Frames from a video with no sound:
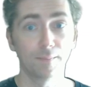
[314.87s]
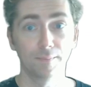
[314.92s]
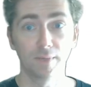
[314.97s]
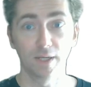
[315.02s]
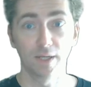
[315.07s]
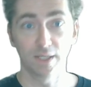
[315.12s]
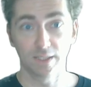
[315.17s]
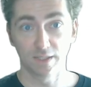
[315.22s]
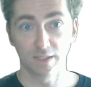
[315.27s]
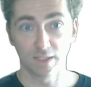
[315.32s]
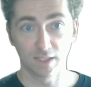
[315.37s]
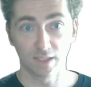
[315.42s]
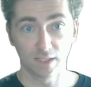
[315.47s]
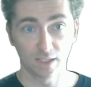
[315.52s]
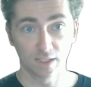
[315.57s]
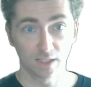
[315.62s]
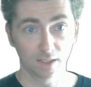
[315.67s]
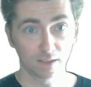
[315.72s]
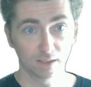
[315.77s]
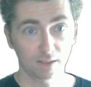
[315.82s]
in
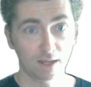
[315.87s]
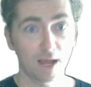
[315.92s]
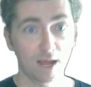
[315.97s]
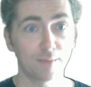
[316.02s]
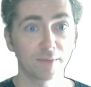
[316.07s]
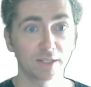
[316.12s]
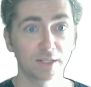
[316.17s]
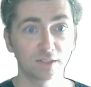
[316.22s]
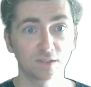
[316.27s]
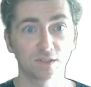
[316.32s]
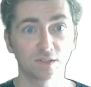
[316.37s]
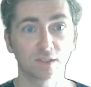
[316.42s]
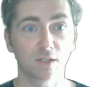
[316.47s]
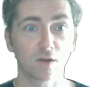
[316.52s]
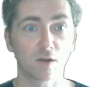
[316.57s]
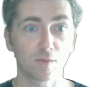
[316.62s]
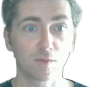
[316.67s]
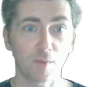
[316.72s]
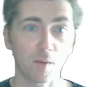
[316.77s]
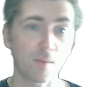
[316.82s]
the comments and
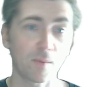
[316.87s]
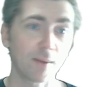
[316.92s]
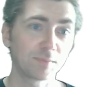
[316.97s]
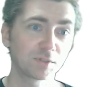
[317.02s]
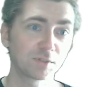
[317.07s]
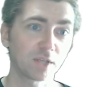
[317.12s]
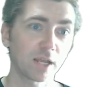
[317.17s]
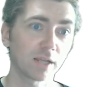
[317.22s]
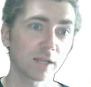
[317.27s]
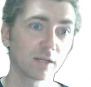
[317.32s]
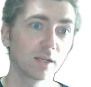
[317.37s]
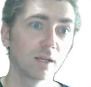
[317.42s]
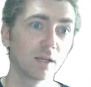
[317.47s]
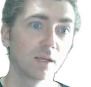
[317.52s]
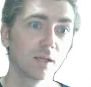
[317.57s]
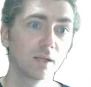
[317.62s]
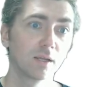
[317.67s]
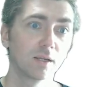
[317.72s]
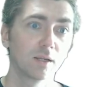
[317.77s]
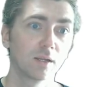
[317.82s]
on my website,
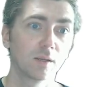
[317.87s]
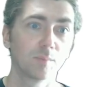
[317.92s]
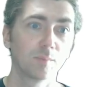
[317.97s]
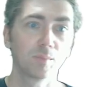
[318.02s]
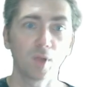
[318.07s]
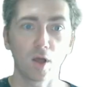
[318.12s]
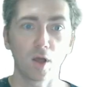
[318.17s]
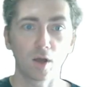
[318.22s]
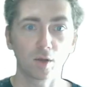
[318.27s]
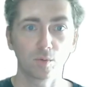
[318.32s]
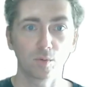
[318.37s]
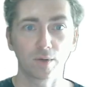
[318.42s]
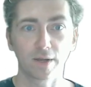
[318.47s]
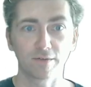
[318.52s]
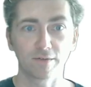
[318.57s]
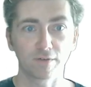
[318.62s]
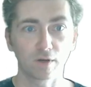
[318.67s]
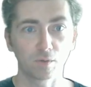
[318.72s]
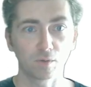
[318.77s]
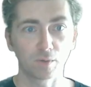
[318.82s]
blog,
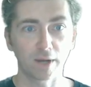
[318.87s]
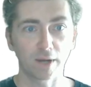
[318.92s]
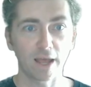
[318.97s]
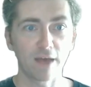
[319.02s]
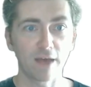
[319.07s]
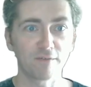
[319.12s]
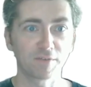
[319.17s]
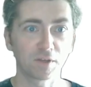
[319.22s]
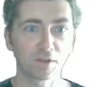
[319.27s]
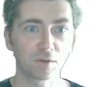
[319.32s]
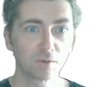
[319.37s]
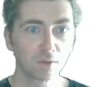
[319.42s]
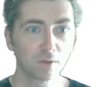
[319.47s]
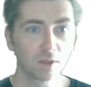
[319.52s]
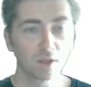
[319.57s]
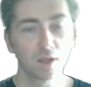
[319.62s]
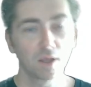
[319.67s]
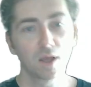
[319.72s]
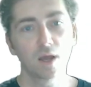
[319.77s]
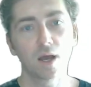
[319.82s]
whatever, what have you,
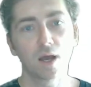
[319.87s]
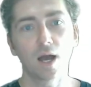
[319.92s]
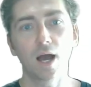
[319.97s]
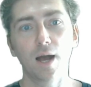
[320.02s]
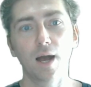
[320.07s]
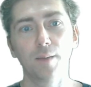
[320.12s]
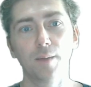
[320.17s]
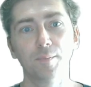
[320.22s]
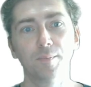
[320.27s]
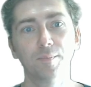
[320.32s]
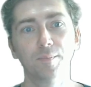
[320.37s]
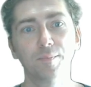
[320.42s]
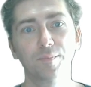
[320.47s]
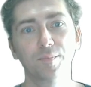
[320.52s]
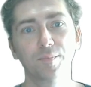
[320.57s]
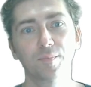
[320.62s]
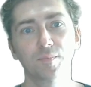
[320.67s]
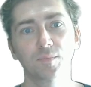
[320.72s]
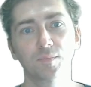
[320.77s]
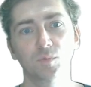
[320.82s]

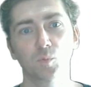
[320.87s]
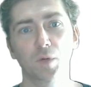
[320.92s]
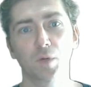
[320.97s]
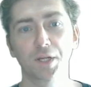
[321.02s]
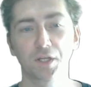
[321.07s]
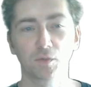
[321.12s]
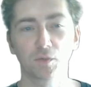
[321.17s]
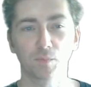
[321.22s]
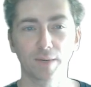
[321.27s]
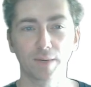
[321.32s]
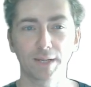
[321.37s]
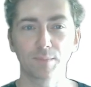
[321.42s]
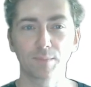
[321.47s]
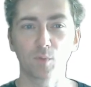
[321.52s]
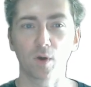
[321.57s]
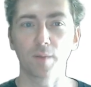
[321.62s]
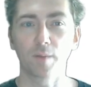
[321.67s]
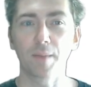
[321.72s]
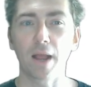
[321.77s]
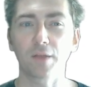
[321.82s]
where you can read
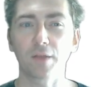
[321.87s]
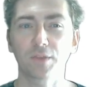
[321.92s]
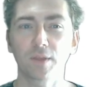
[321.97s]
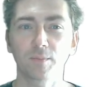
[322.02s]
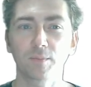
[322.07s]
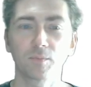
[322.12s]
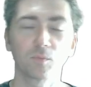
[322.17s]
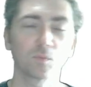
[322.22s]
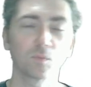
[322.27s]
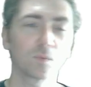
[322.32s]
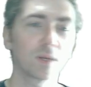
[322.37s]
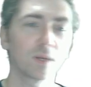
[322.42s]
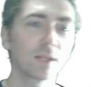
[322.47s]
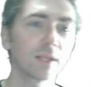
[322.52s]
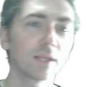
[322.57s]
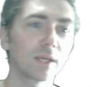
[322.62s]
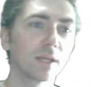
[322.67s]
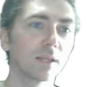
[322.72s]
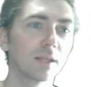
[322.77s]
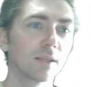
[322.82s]
more about them.
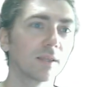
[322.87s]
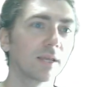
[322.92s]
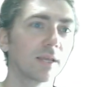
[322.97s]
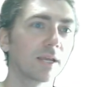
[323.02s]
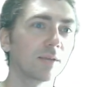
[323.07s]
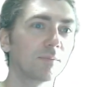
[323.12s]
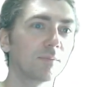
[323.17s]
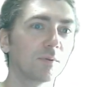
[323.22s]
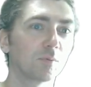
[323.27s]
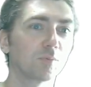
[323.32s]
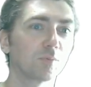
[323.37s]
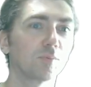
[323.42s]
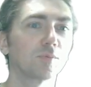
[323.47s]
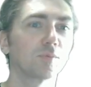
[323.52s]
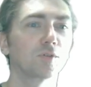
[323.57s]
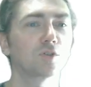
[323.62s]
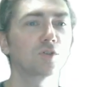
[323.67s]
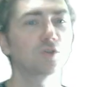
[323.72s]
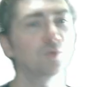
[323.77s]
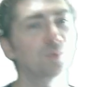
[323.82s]
Really, they can be
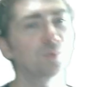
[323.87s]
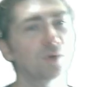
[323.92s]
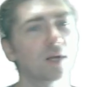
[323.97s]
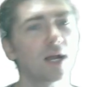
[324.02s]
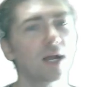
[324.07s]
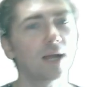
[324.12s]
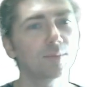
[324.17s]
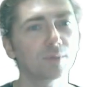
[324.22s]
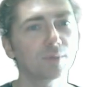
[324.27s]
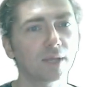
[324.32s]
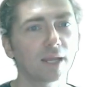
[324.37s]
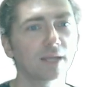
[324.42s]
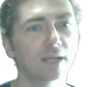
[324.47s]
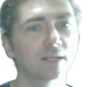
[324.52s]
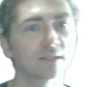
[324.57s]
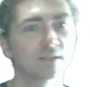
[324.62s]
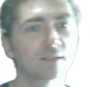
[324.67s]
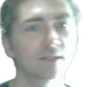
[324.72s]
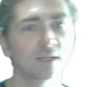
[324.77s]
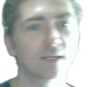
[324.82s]
super
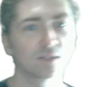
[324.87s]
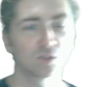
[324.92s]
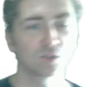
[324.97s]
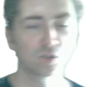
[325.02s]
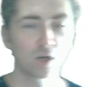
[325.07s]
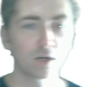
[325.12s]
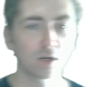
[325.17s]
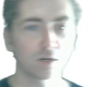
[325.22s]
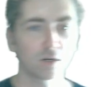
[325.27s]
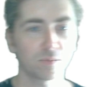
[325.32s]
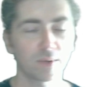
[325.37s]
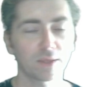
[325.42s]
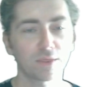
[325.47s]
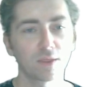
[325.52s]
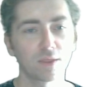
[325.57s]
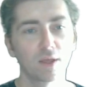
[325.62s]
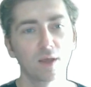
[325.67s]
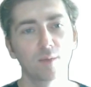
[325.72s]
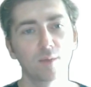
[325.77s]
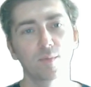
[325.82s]
complicated to get started
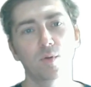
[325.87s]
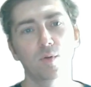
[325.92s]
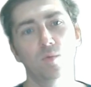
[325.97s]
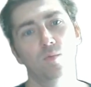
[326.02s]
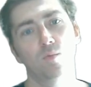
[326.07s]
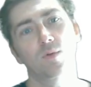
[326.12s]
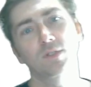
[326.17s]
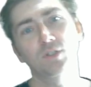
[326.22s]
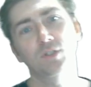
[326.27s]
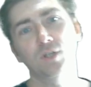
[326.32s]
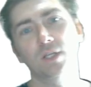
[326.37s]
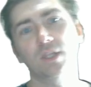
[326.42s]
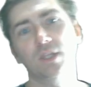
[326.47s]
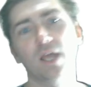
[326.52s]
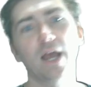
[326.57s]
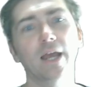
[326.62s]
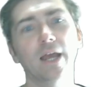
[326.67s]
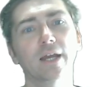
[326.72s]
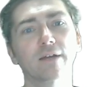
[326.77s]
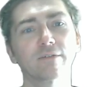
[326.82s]
with, but once you get the
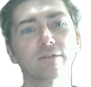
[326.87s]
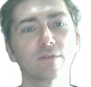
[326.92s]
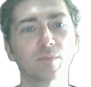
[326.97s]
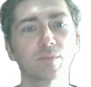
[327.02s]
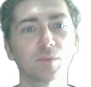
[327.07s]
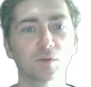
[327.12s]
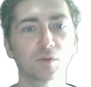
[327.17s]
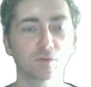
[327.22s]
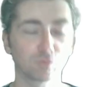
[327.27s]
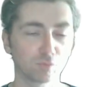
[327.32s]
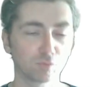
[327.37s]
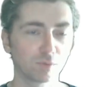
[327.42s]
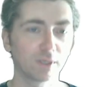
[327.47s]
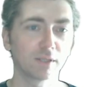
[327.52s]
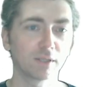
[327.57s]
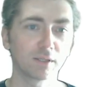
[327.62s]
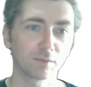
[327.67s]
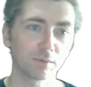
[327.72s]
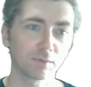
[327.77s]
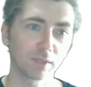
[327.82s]
hang of them, they're
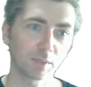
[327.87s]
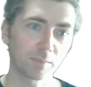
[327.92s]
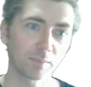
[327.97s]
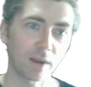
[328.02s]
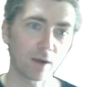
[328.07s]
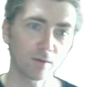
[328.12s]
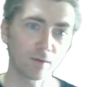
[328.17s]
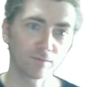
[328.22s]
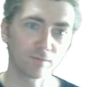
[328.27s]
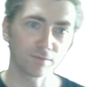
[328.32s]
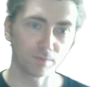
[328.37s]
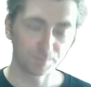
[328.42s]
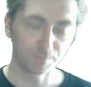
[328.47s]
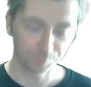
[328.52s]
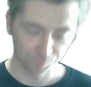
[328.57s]
really, really powerful.